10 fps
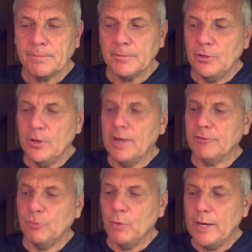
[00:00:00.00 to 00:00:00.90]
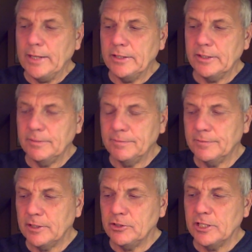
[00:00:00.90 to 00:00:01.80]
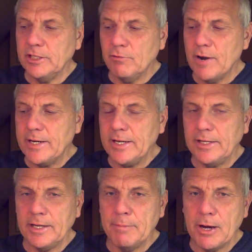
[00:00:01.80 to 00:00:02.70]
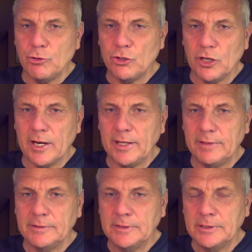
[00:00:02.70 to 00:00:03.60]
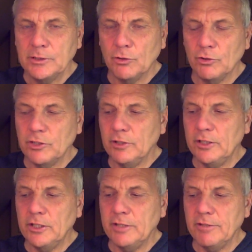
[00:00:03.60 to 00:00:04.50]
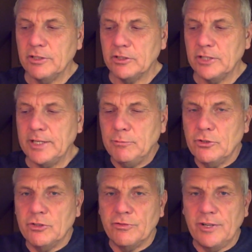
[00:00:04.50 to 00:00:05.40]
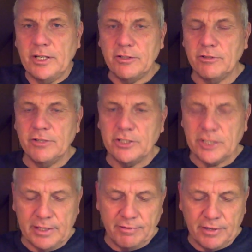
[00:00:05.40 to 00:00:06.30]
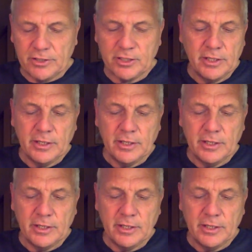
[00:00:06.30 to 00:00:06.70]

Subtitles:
you have to wait until you're ready emotionally or until the universe deems as fit to receive this.